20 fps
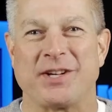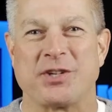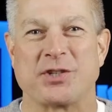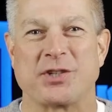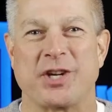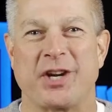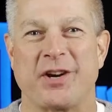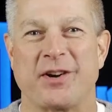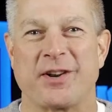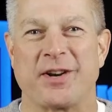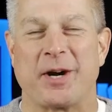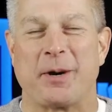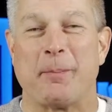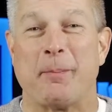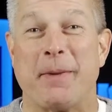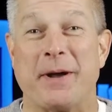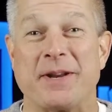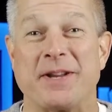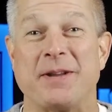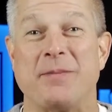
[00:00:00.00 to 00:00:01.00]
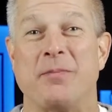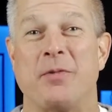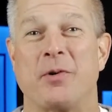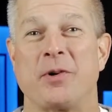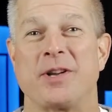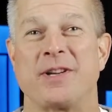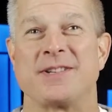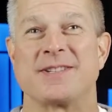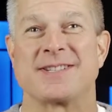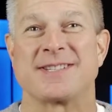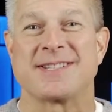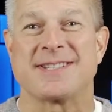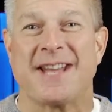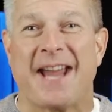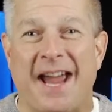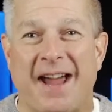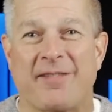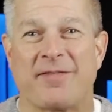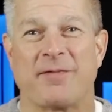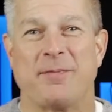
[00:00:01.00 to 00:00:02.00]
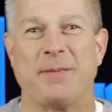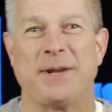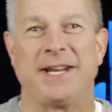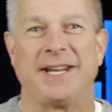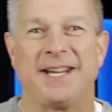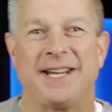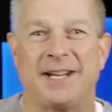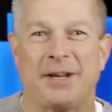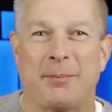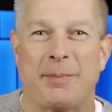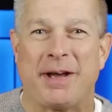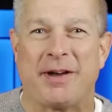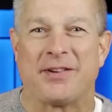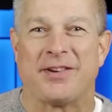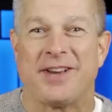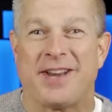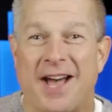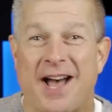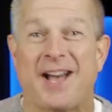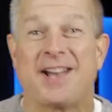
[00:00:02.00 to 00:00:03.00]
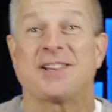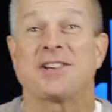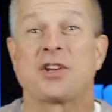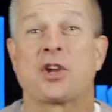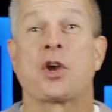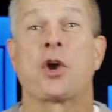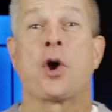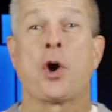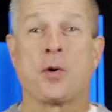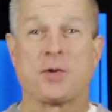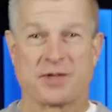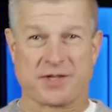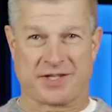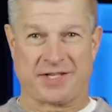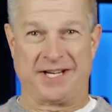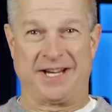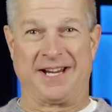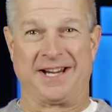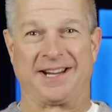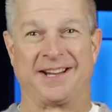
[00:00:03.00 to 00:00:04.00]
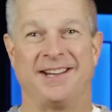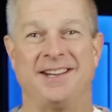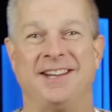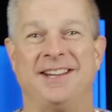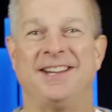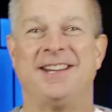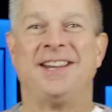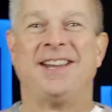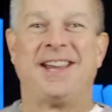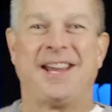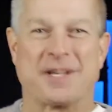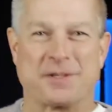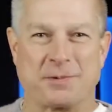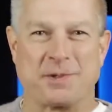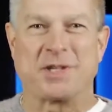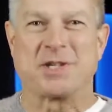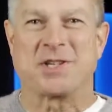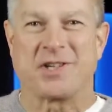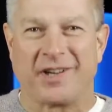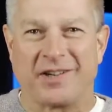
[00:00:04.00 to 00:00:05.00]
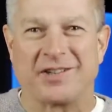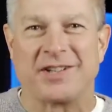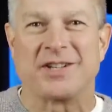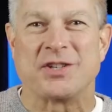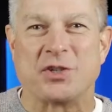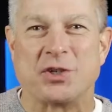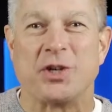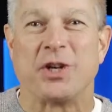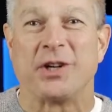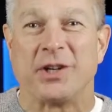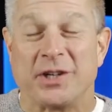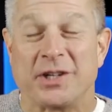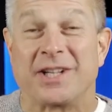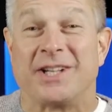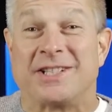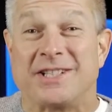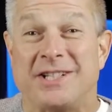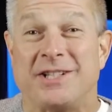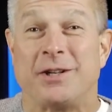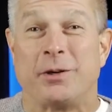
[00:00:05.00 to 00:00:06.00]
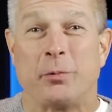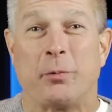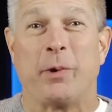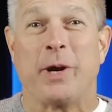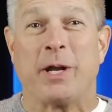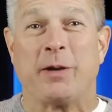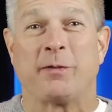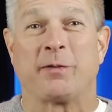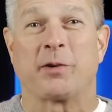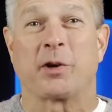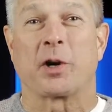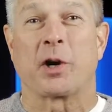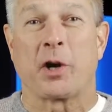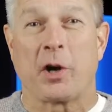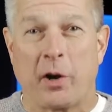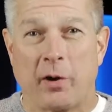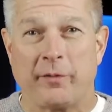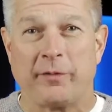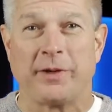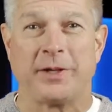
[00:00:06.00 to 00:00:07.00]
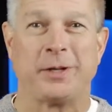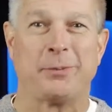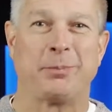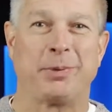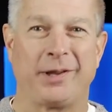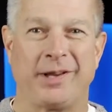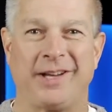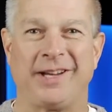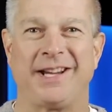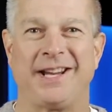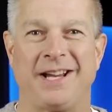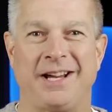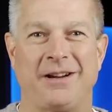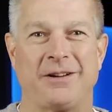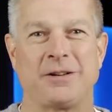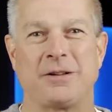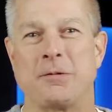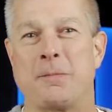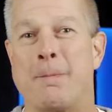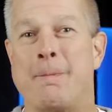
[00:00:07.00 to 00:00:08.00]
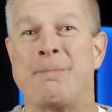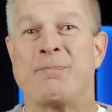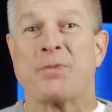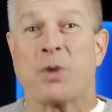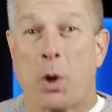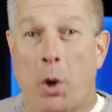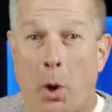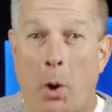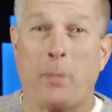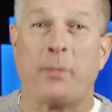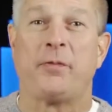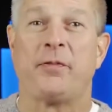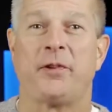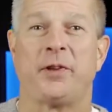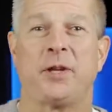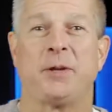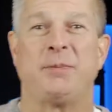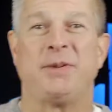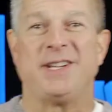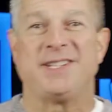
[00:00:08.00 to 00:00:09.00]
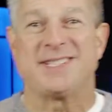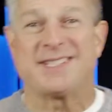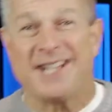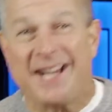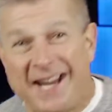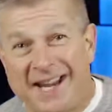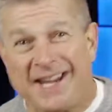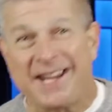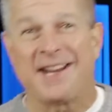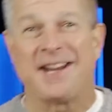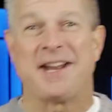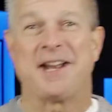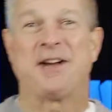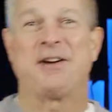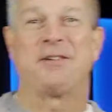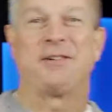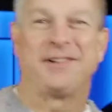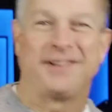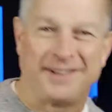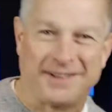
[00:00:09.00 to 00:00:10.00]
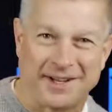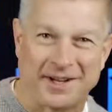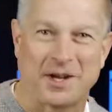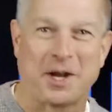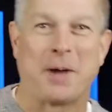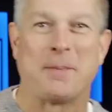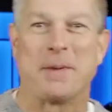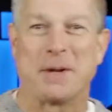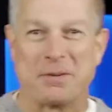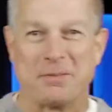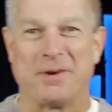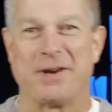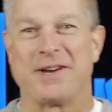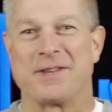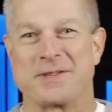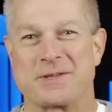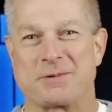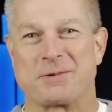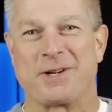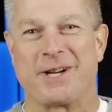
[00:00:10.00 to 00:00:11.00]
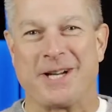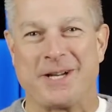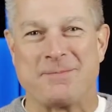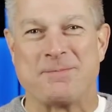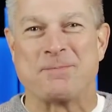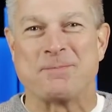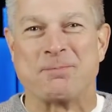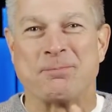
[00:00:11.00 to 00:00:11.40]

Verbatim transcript: I shared at our Monday morning staff meeting about not coasting. As we start this year and continue to wait for COVID to play out and hopefully be taken out in the coming months, right?